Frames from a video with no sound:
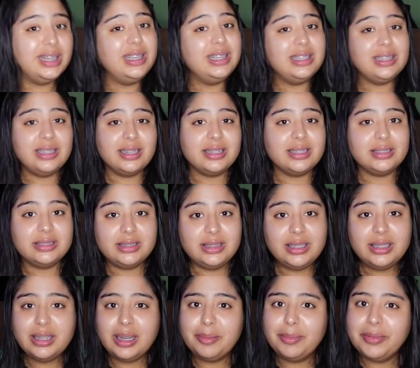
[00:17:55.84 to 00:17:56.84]
Look,
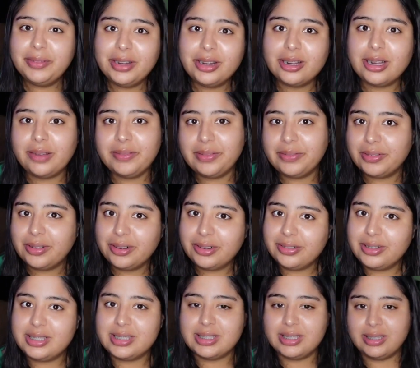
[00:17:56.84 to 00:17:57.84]
see, I'm over here coughing for no
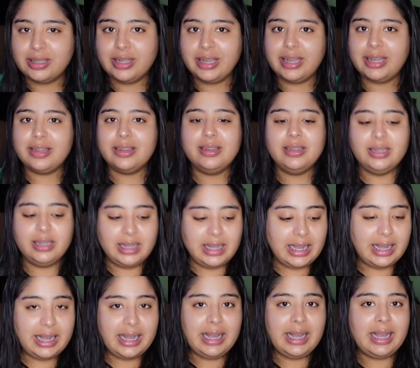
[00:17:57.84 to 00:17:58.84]
reason. Like,
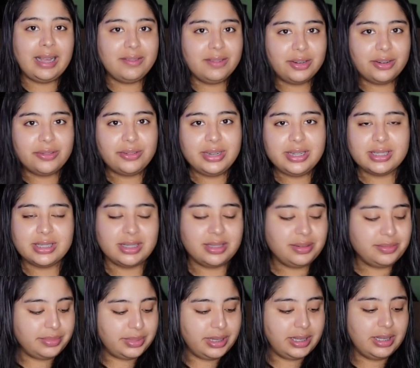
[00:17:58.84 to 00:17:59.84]
I have no reason,
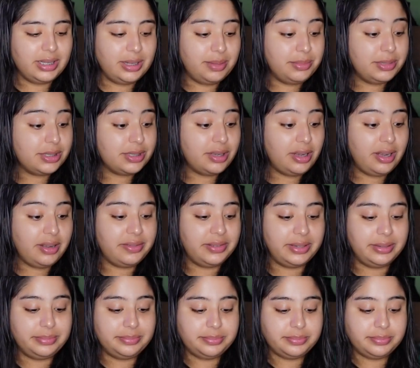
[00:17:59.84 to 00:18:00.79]
but I'm just coughing.